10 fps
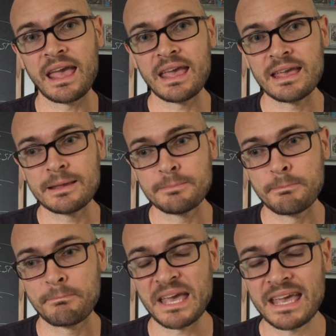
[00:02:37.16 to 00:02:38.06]
a
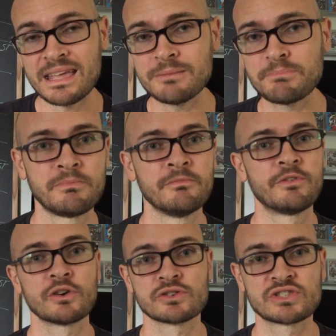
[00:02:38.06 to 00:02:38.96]
paid
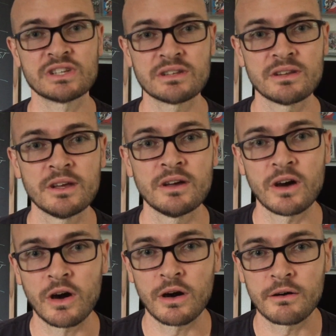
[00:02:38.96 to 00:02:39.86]
version
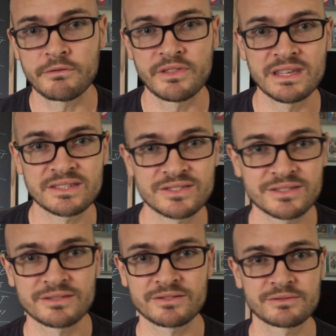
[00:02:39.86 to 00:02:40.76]
of
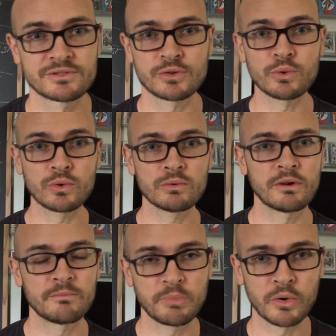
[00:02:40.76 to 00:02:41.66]
this tool
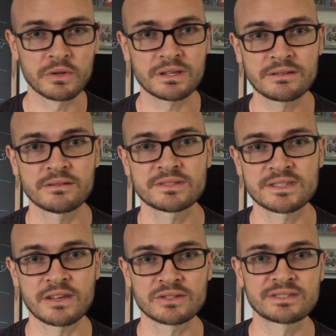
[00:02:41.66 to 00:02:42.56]
of pulling
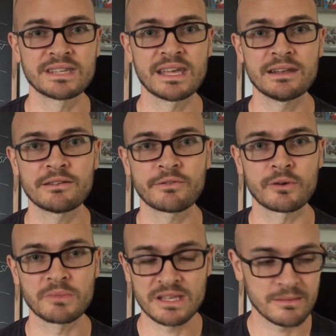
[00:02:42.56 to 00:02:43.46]
sales data
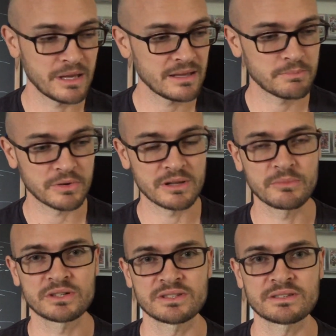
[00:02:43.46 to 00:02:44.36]
from eBay pretty
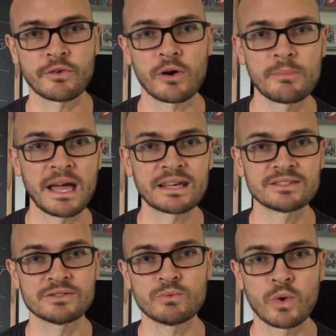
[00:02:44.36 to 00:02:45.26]
much as far back as you